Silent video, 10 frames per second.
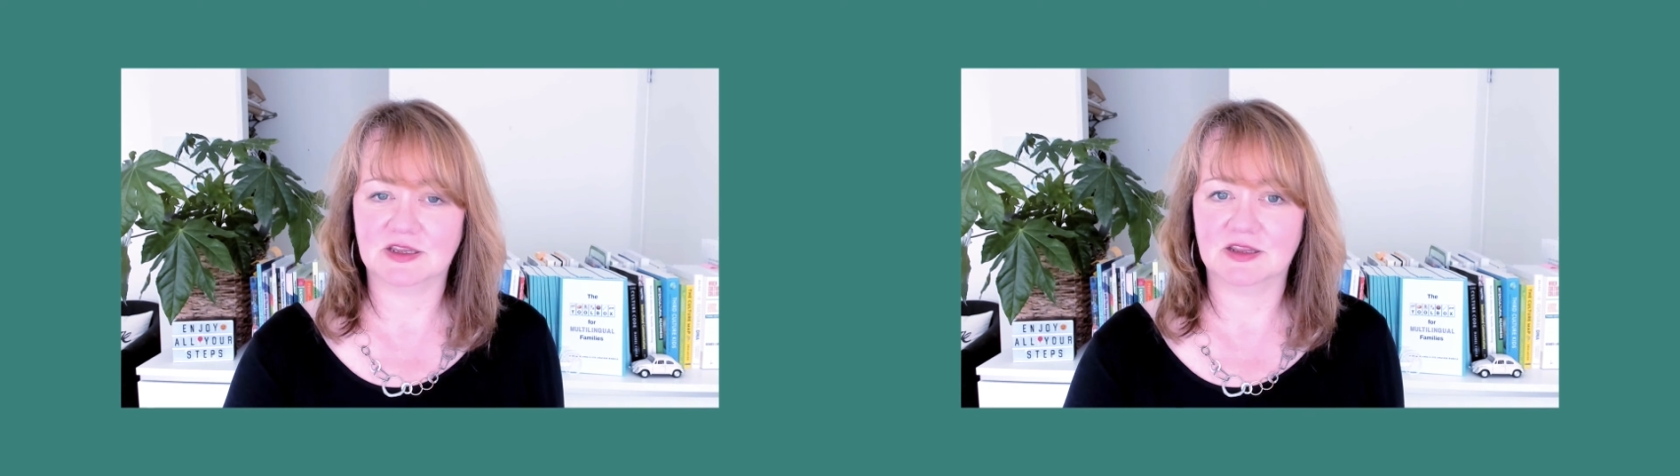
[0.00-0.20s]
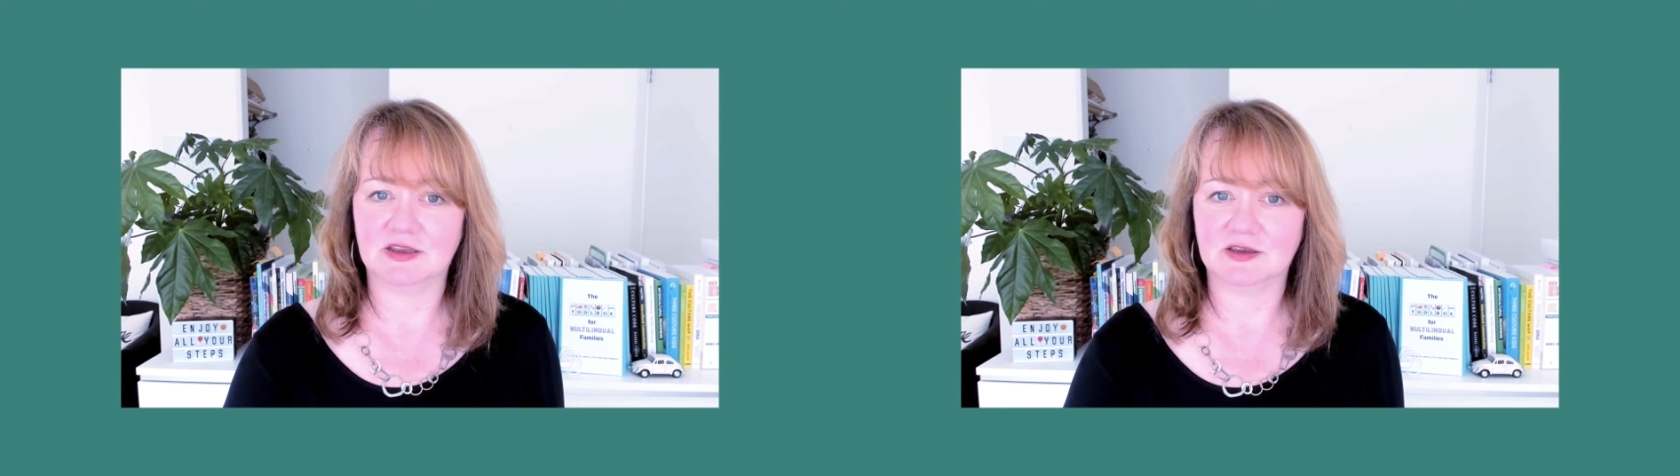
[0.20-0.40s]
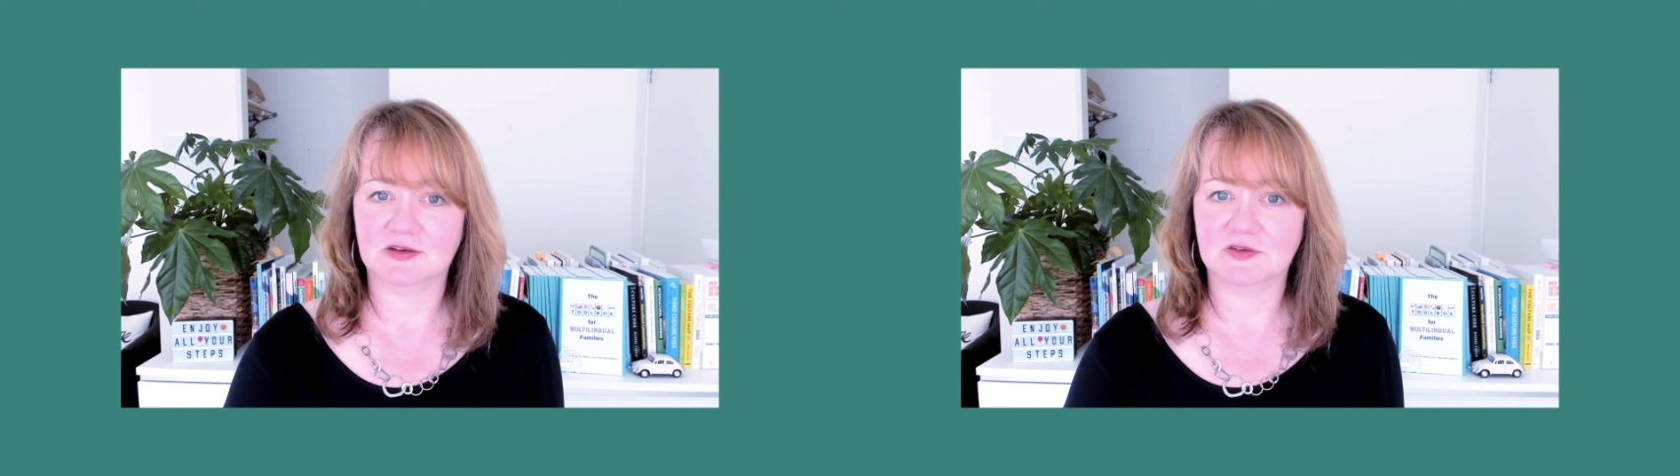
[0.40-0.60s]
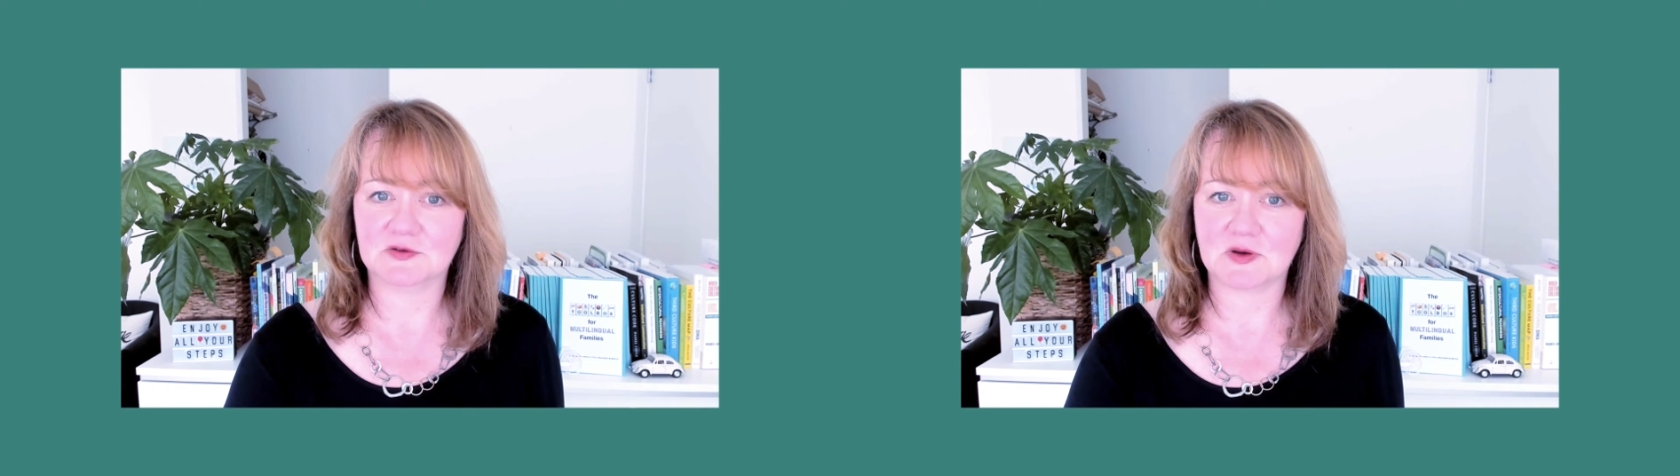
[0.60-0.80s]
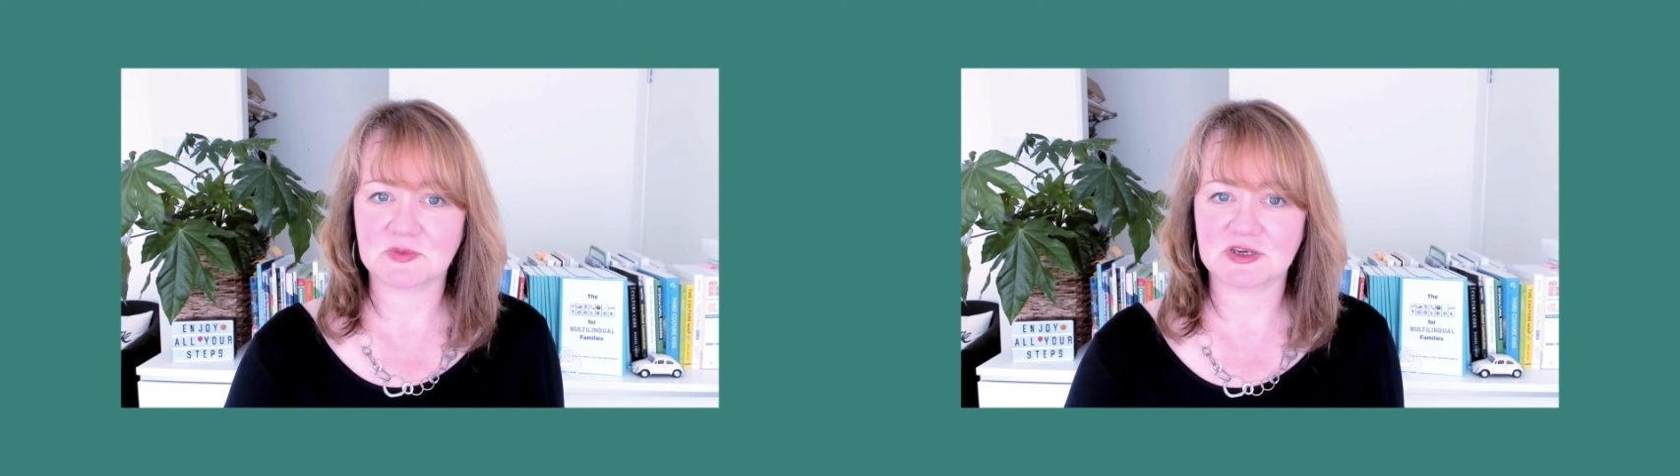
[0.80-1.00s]
in the
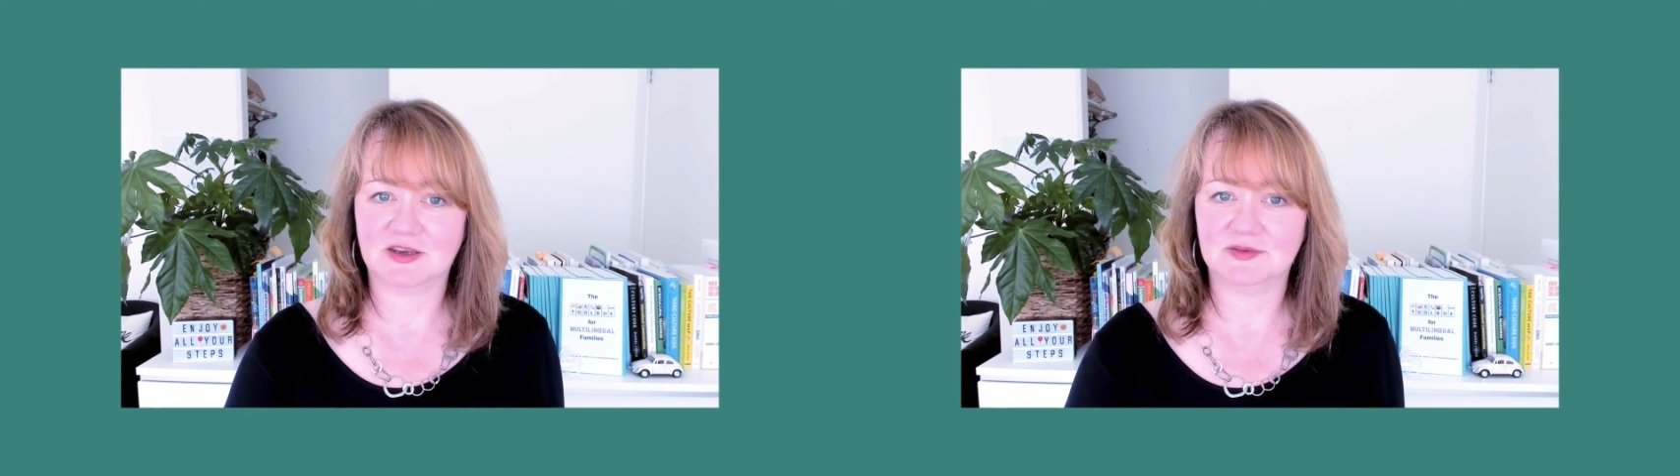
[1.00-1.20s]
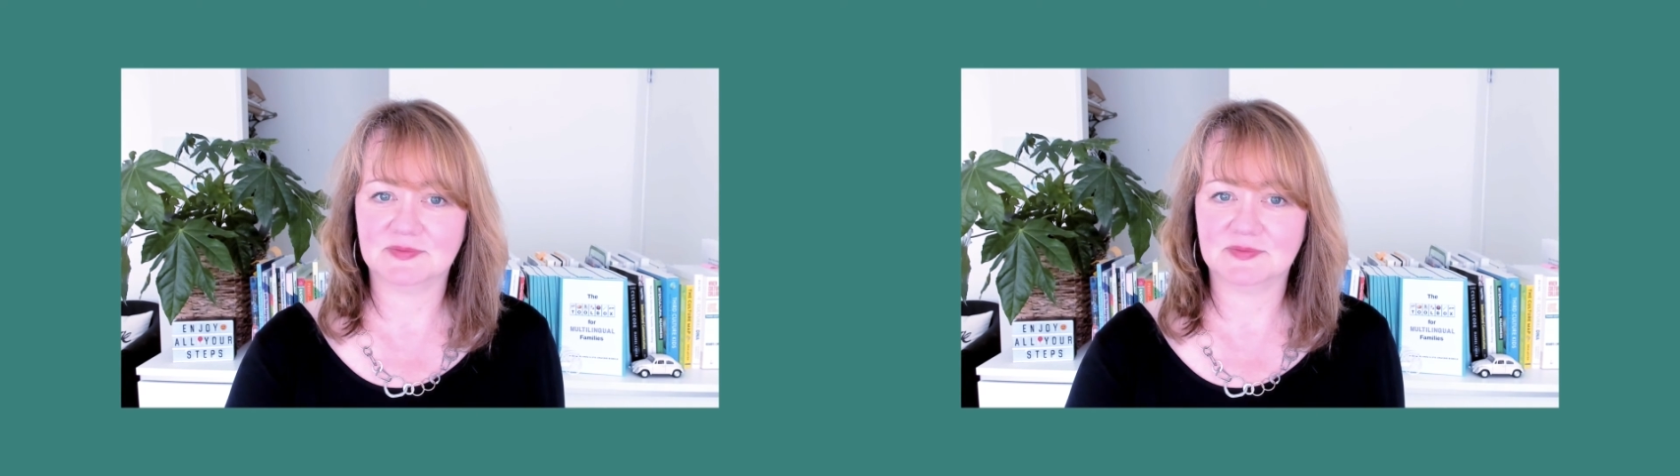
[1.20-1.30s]
description.